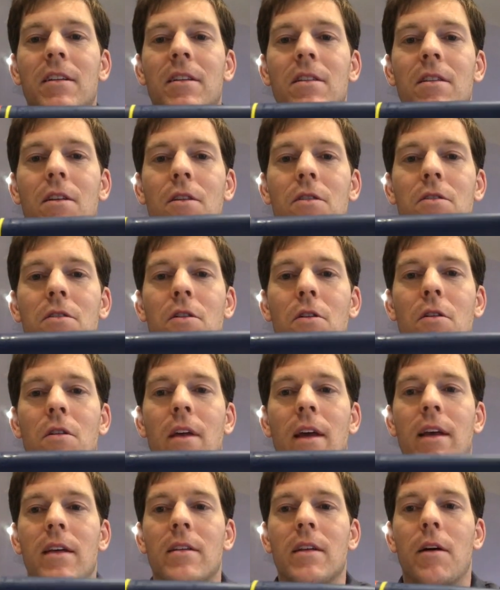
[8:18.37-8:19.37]
just those 2
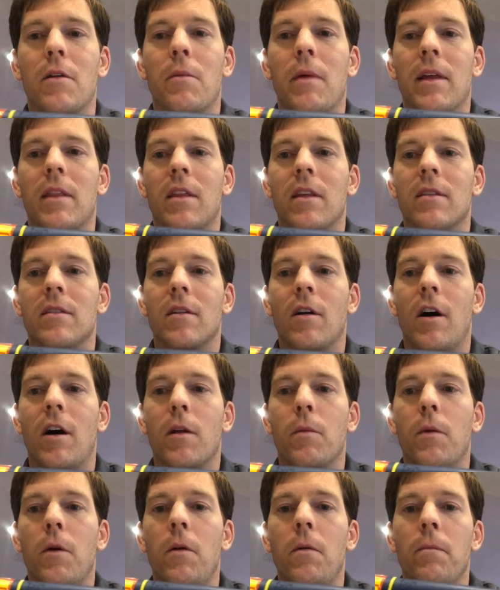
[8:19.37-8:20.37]
things. I would make this
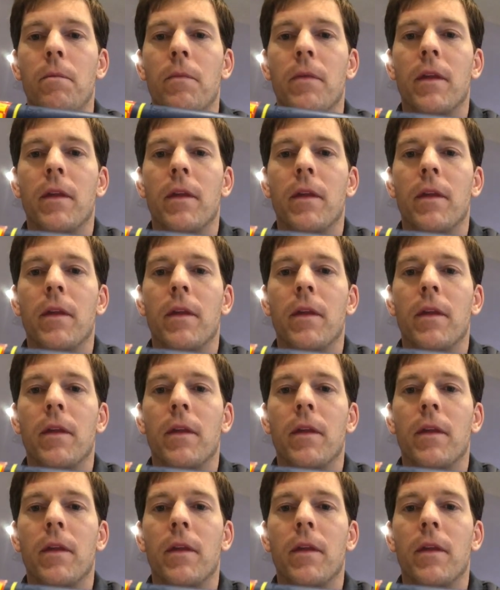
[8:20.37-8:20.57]
audible.